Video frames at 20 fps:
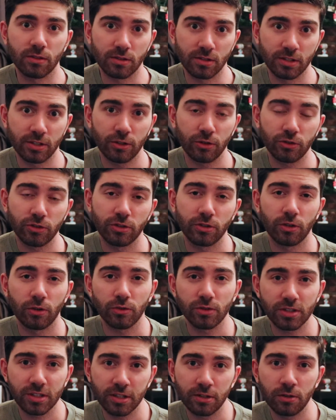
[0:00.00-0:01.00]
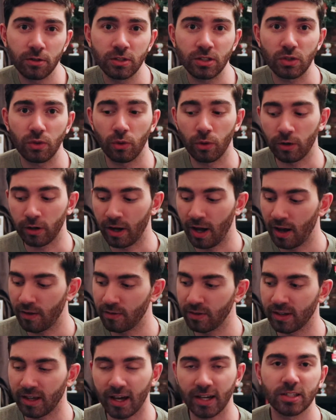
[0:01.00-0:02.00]
0 to no skills or
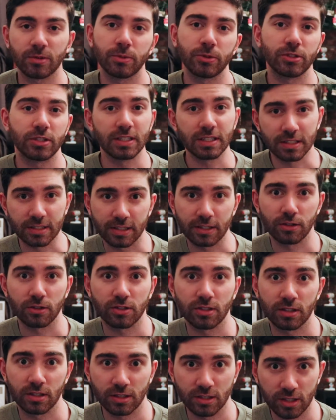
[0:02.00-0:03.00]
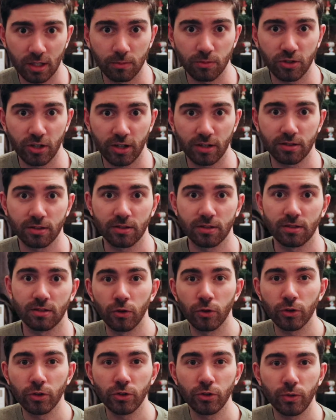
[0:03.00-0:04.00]
having expertise skills in a subject.
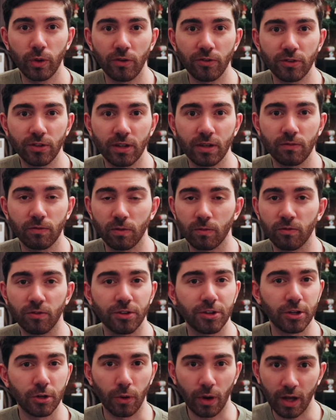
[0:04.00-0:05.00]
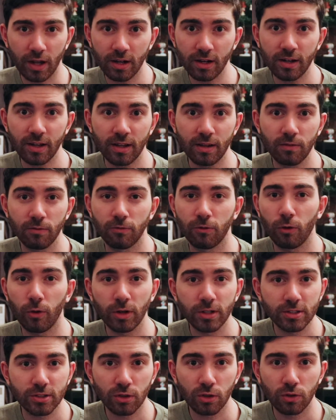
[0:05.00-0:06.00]
You can do everything from video editing,
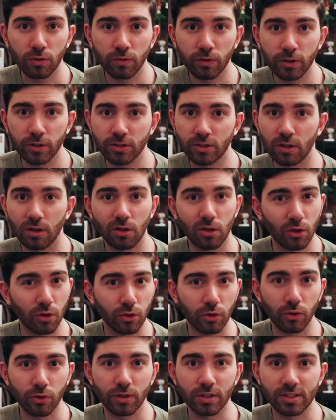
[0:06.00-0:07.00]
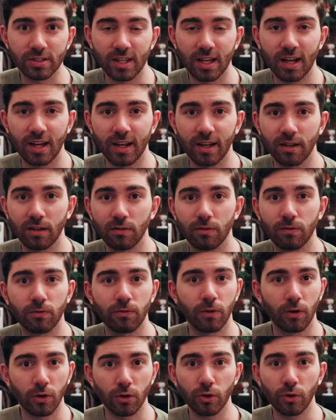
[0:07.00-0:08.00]
voiceovers, logo design,
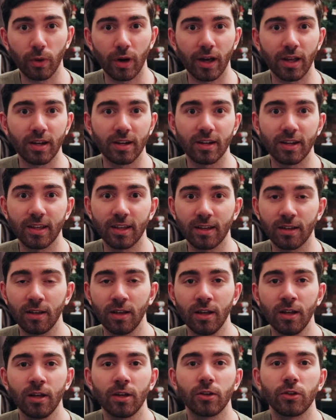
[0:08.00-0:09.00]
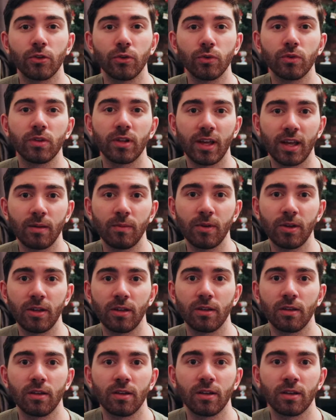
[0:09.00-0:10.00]
photo editing, you name
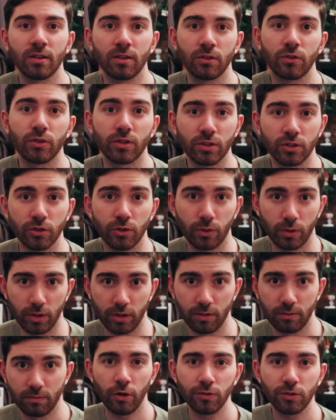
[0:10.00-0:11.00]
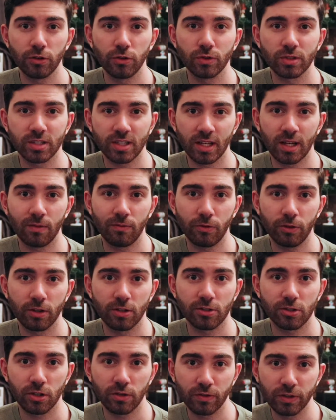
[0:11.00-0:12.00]
it, you can do it. All you have to do is sign up for the
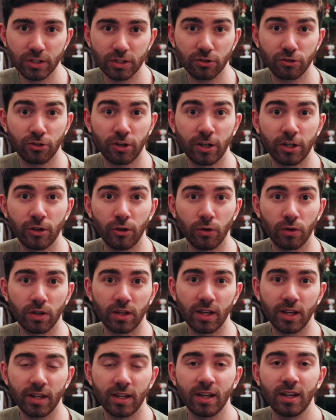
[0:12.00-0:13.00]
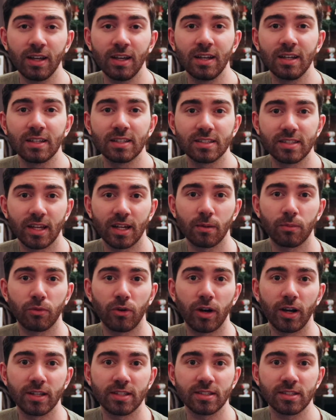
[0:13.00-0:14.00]
service, create your own gig, set a
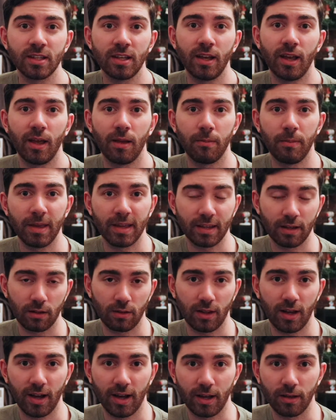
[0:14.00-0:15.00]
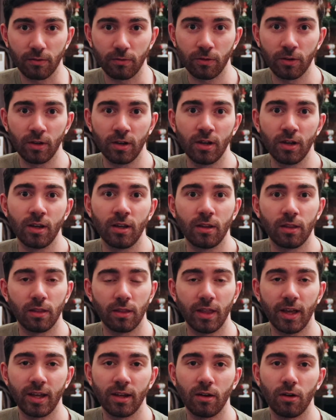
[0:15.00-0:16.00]
price, and make it live.
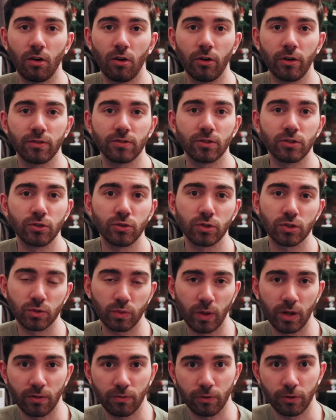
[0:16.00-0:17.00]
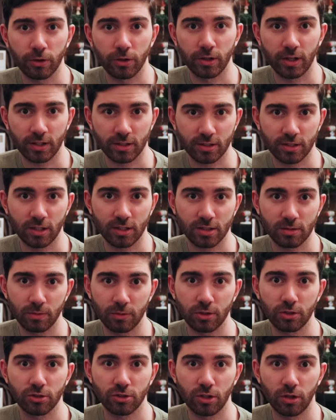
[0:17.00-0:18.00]
Then all you have to do is wait for your next
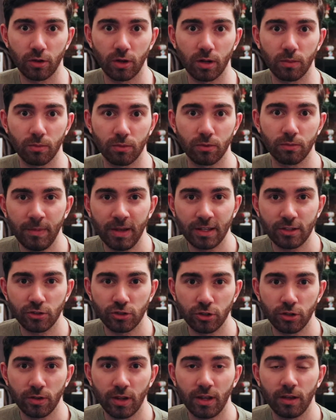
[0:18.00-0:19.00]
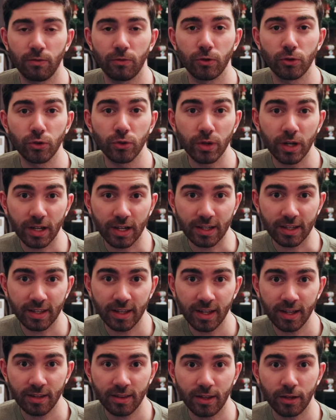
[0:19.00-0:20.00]
customer to show up. And make sure that if you do get a
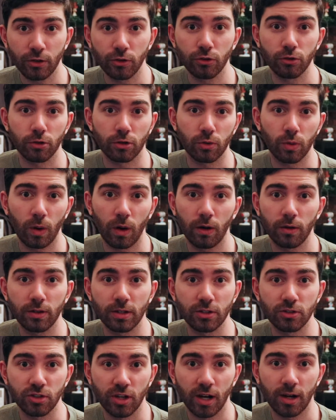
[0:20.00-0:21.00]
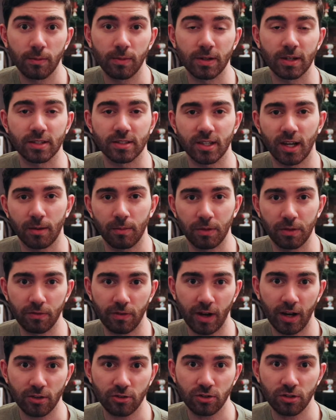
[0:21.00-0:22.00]
gig, that you do a quality job in a timely
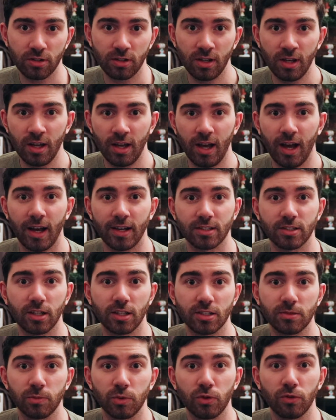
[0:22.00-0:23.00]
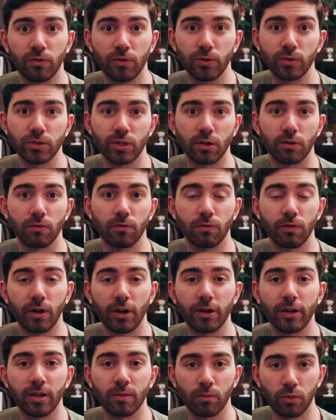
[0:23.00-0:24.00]
fashion, as customer reviews are
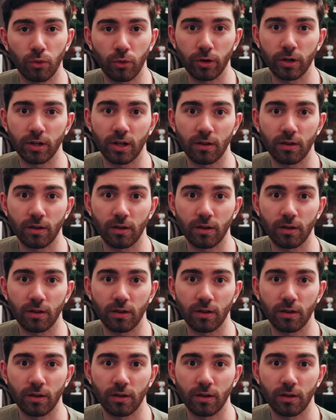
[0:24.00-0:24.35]
very important